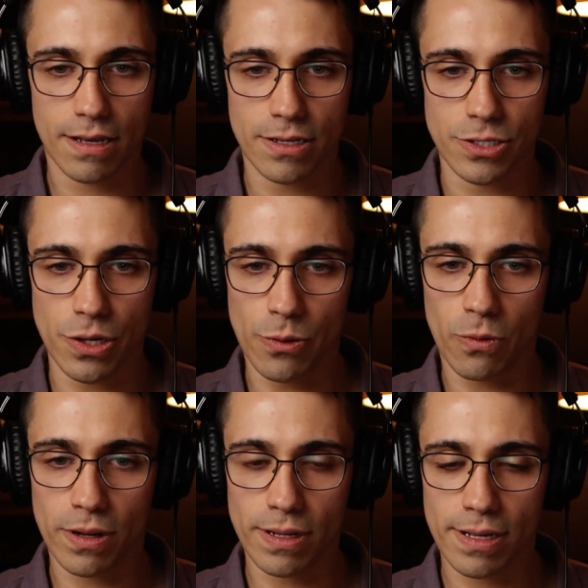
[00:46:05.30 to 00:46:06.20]
So
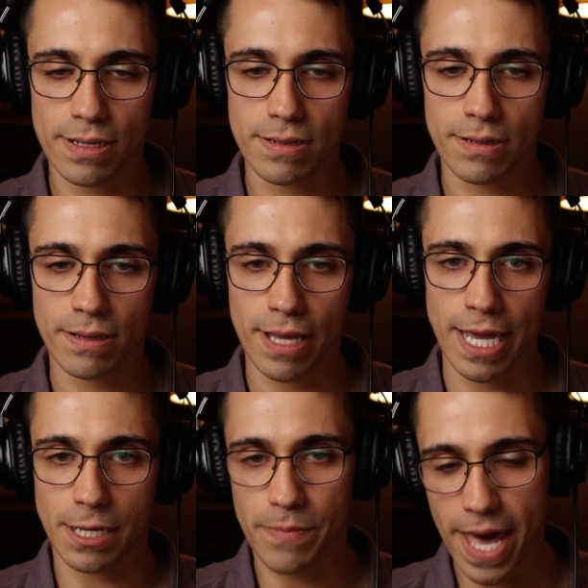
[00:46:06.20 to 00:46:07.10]

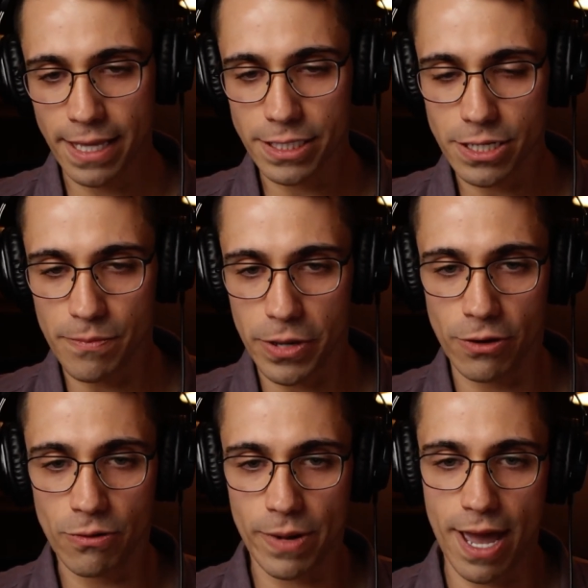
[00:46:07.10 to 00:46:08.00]
in companion to
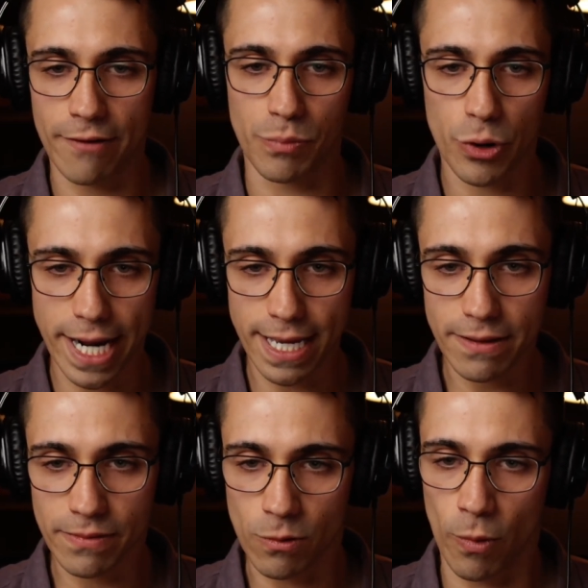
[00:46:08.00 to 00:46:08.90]
Nippoo, we have Brady,
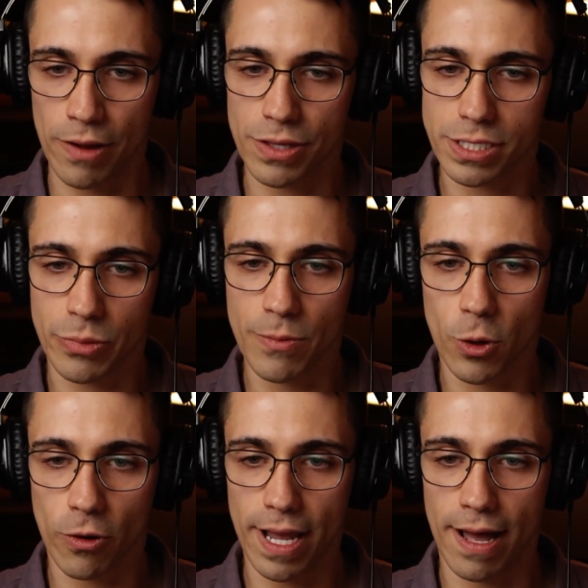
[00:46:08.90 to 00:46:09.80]
where the Supreme
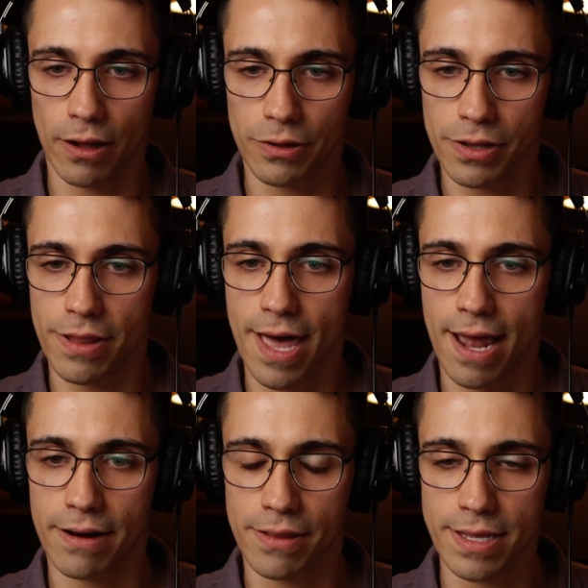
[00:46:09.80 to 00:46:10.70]
Court held
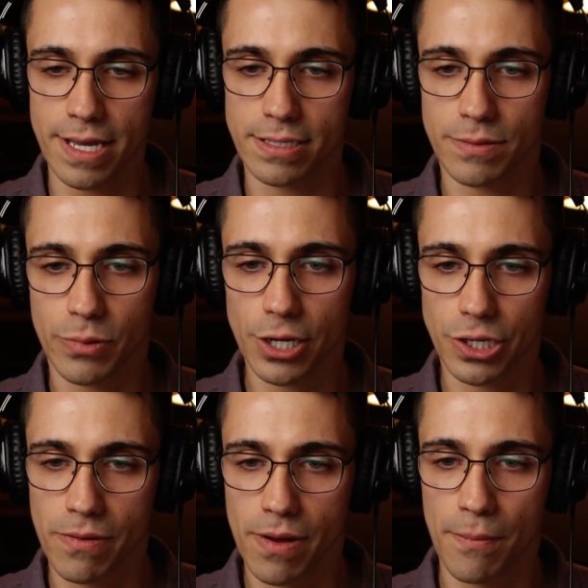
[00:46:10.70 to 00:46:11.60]
that the
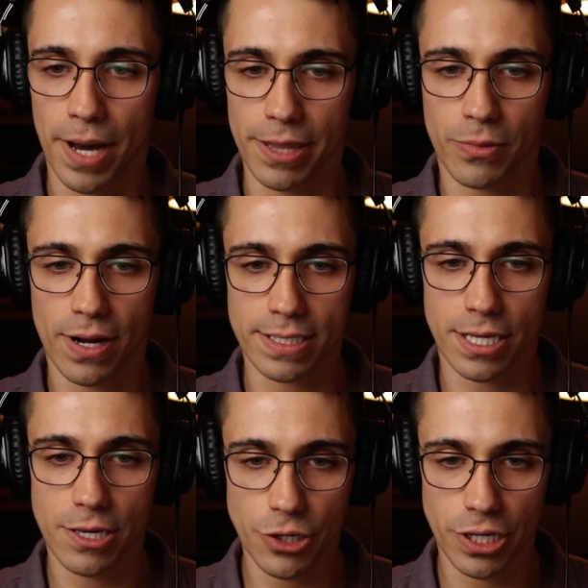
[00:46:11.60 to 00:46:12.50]
suppression by the
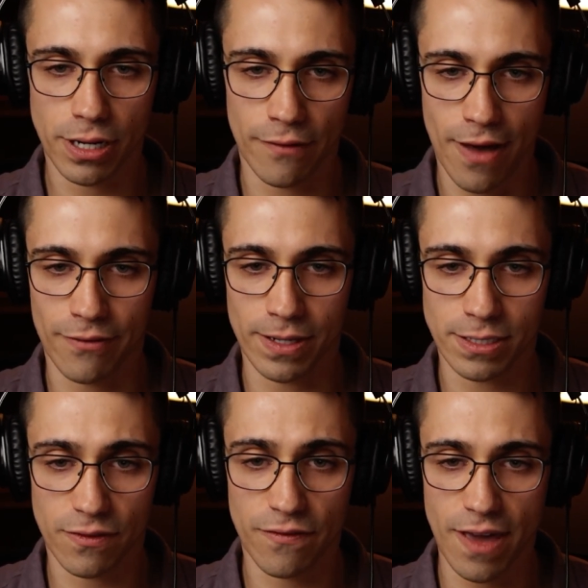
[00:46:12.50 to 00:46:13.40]
prosecution of
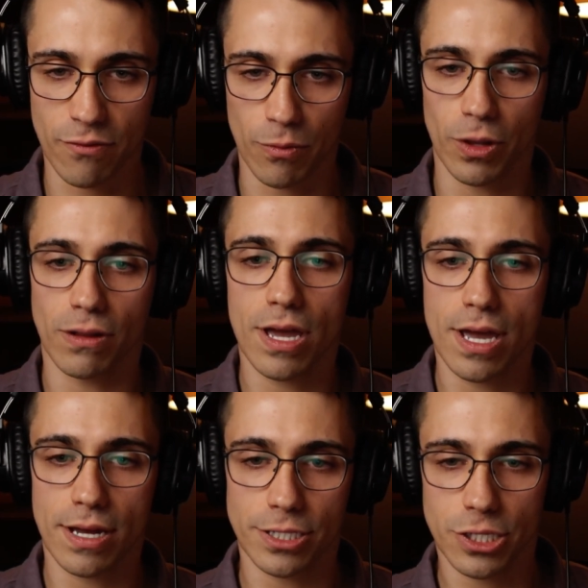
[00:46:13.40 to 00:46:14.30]
evidence favorable
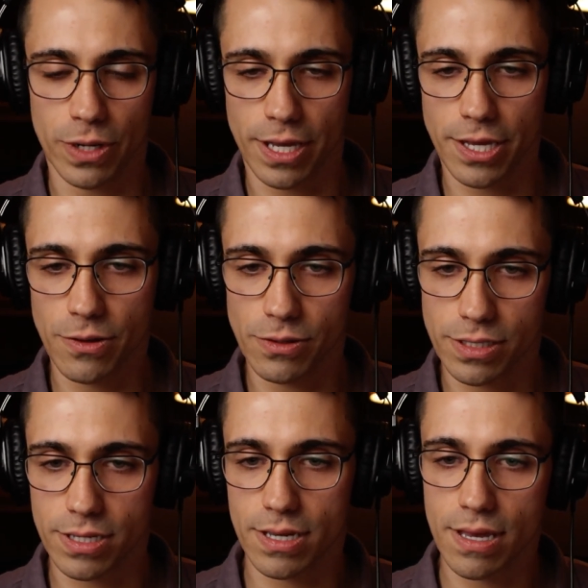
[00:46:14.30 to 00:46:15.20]
to an accused